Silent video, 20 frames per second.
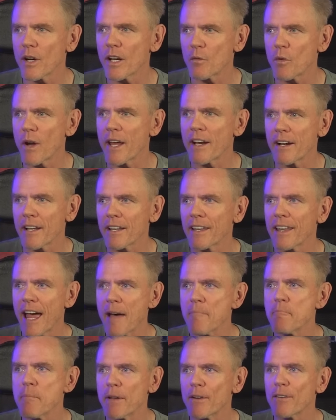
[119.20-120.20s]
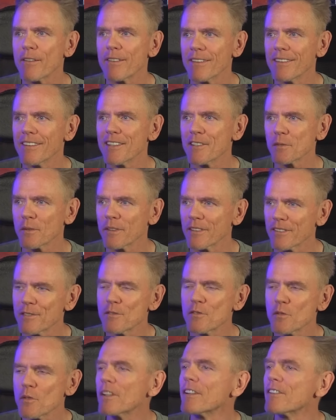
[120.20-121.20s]
write it a lot better than this one. She
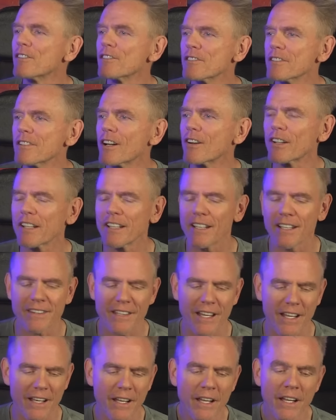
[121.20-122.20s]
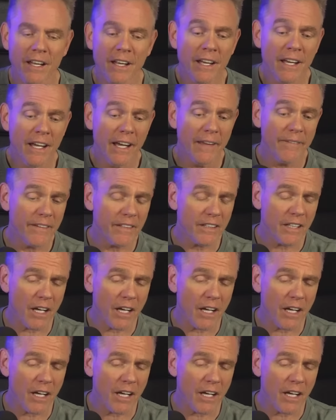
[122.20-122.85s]
was really snarky, I thought. And then